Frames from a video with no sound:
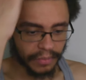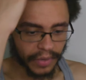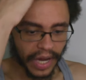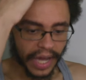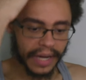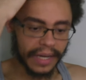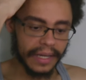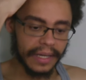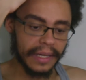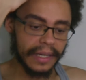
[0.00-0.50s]

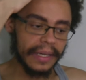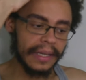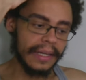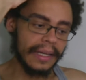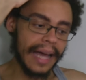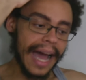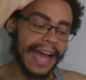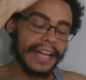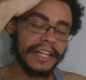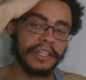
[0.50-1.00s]
But
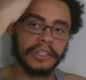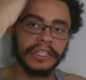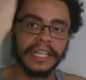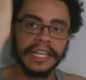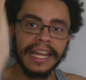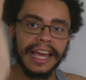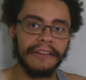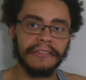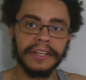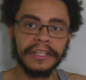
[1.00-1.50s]
I just
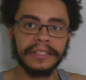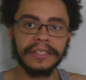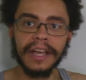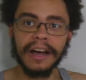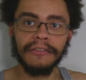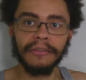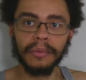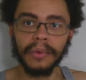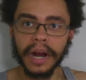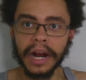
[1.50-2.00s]
didn't have any
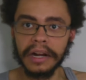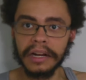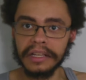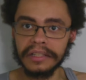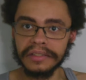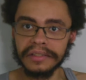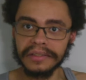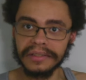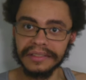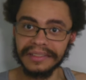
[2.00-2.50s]

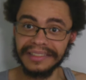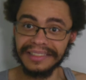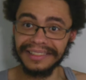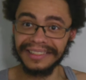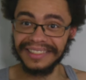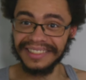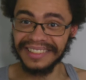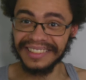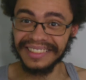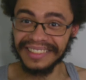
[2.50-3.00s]

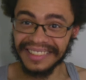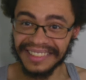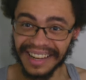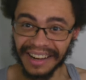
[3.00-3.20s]
self-awareness.